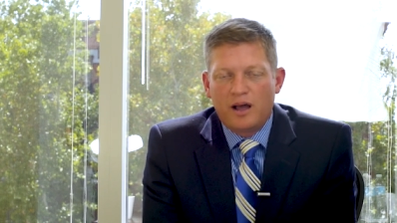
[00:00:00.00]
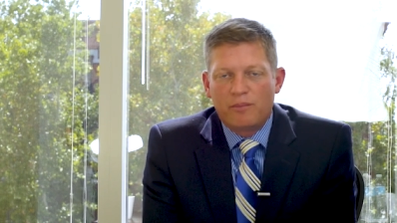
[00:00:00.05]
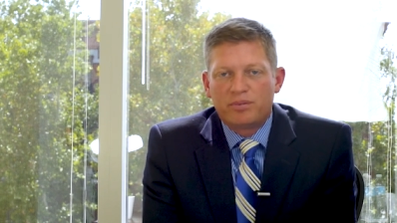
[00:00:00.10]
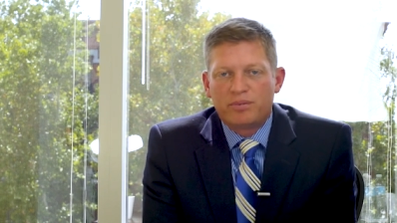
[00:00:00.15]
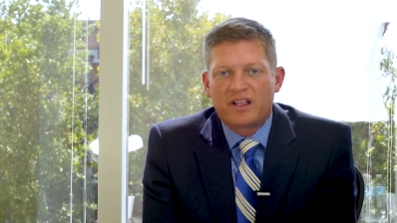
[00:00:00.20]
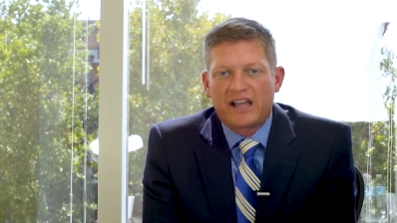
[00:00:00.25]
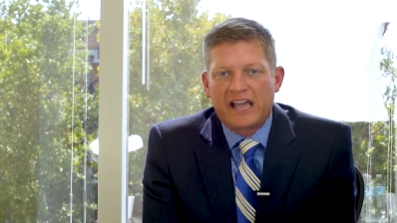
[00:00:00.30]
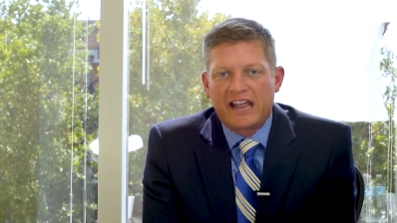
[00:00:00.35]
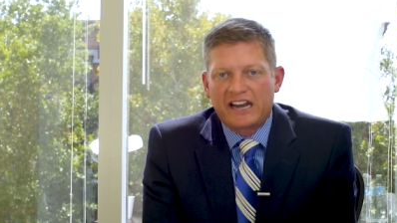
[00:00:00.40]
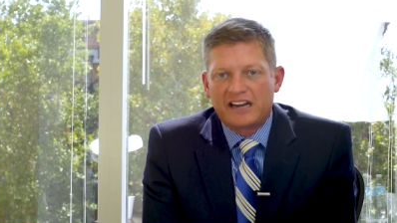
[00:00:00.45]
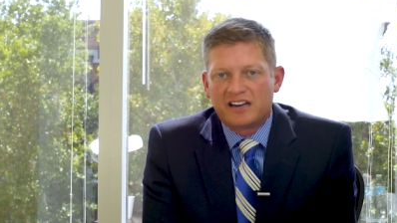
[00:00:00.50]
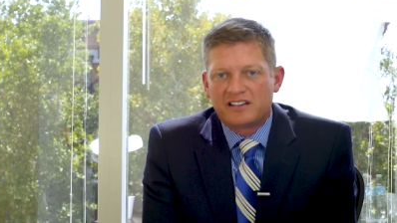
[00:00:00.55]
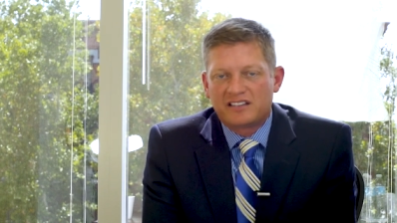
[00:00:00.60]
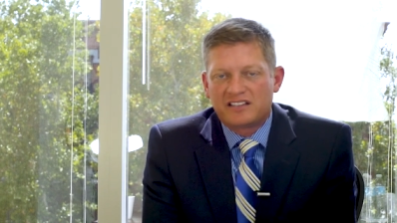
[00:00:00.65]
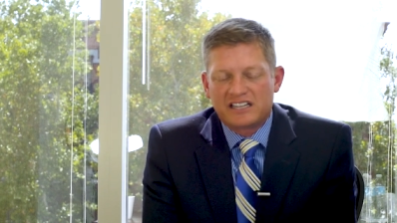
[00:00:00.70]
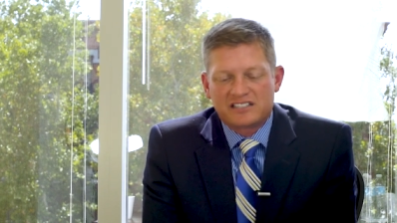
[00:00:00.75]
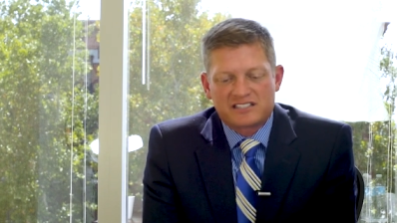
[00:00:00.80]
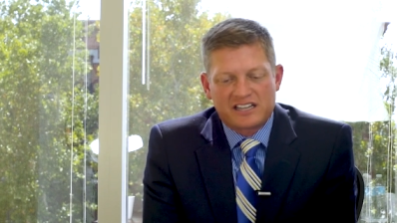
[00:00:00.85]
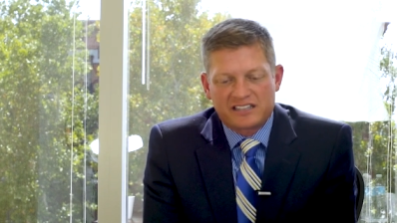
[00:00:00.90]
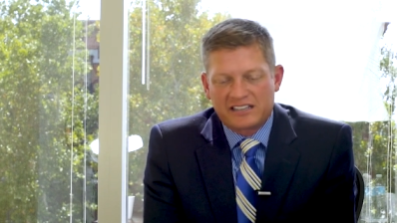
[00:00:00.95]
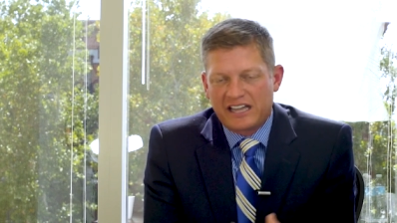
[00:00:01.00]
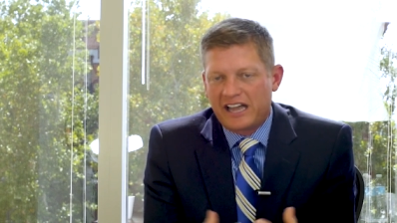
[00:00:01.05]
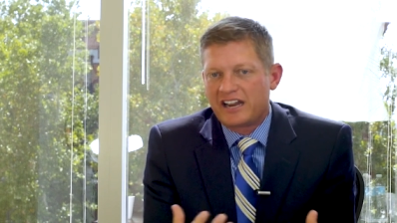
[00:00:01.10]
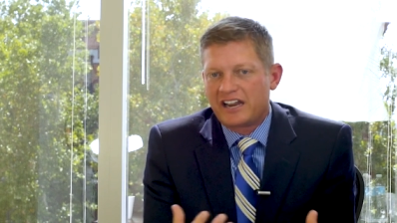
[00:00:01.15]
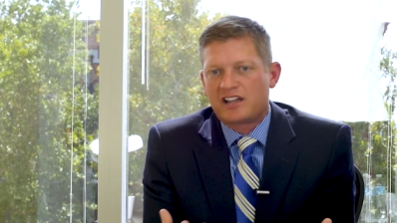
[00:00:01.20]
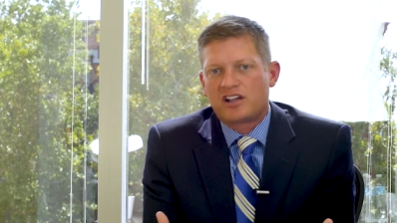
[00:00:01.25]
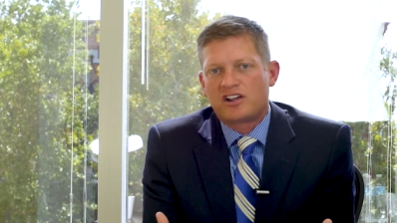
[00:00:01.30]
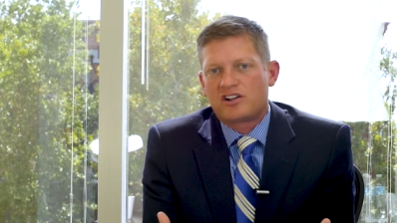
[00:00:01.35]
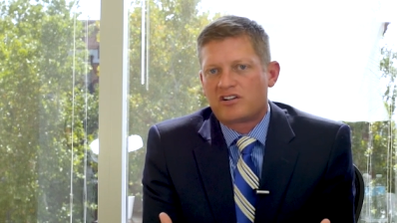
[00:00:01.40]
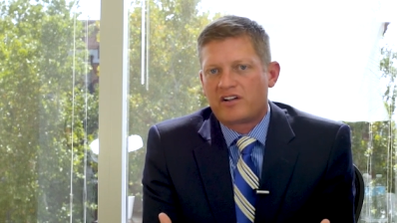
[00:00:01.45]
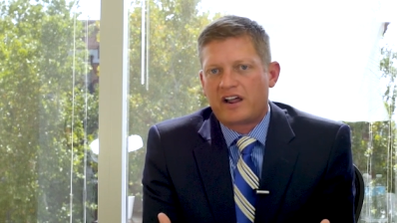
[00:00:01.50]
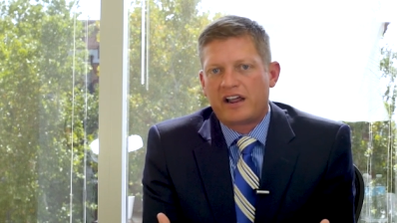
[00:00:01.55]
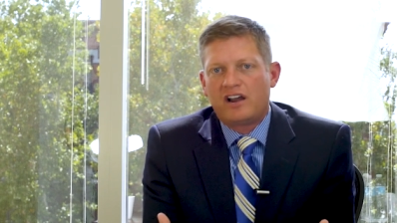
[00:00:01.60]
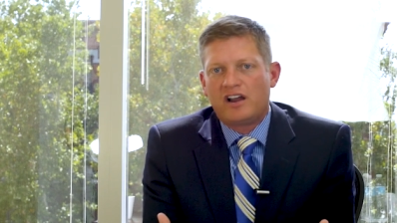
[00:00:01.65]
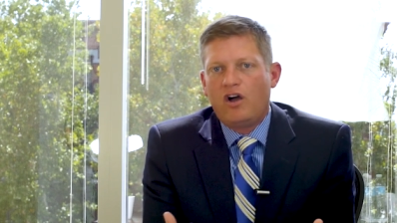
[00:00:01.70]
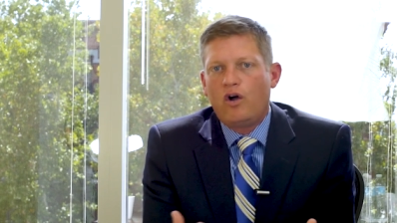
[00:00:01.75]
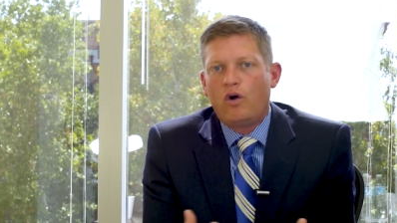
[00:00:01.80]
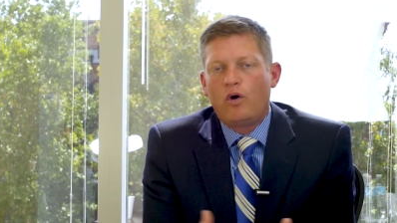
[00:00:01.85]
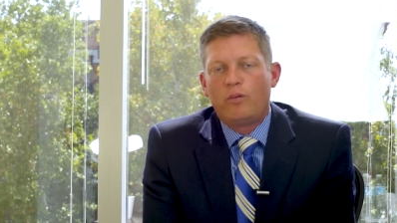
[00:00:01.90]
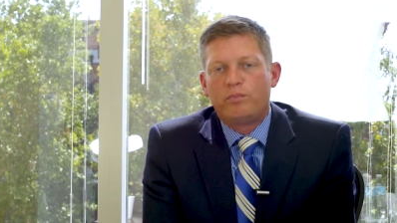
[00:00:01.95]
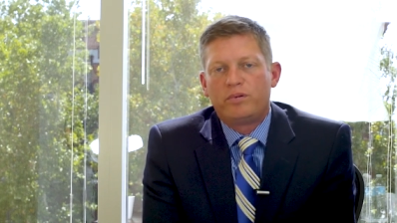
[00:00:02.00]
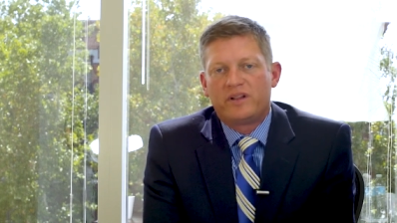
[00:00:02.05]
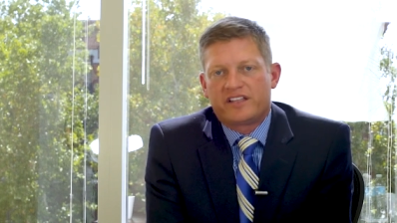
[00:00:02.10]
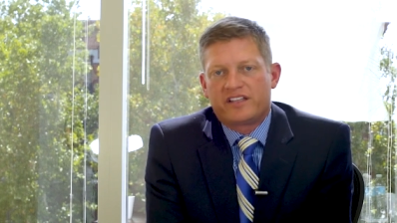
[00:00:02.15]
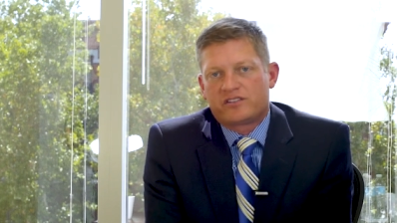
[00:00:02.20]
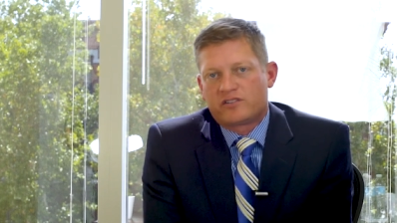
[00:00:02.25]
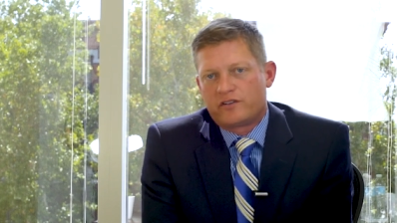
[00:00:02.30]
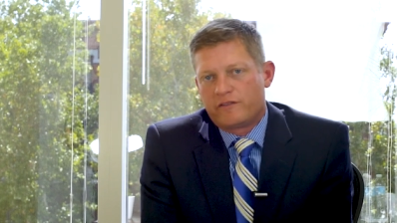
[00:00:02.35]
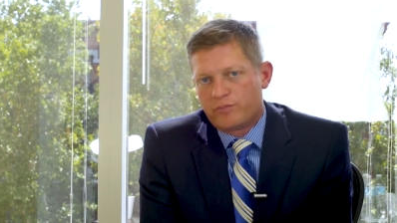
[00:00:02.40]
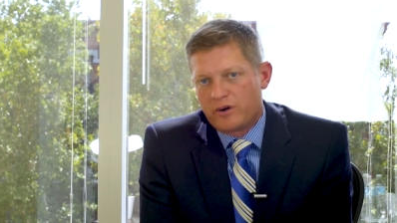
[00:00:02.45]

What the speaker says: planning and things like that, it can create a whole plethora of